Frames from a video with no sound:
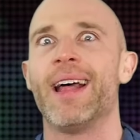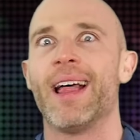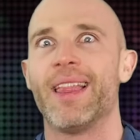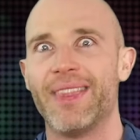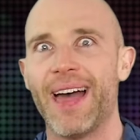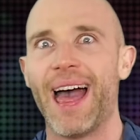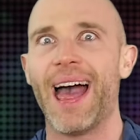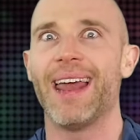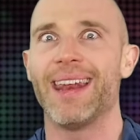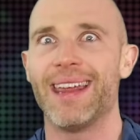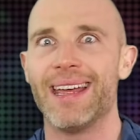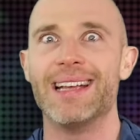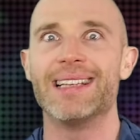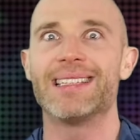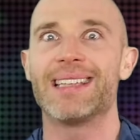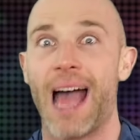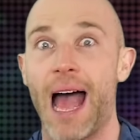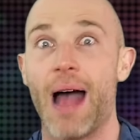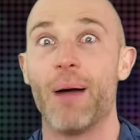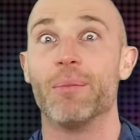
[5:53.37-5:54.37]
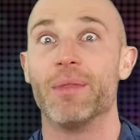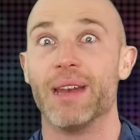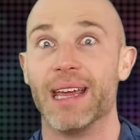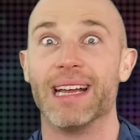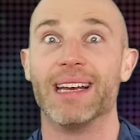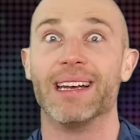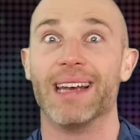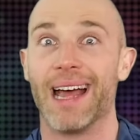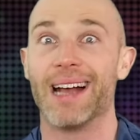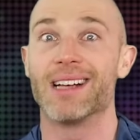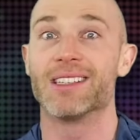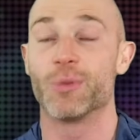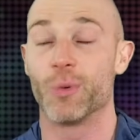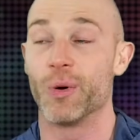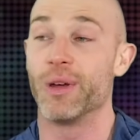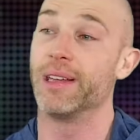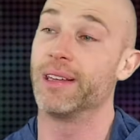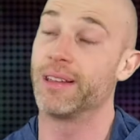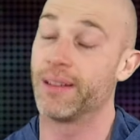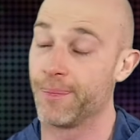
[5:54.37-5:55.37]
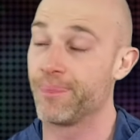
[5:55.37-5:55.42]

that is happening next week.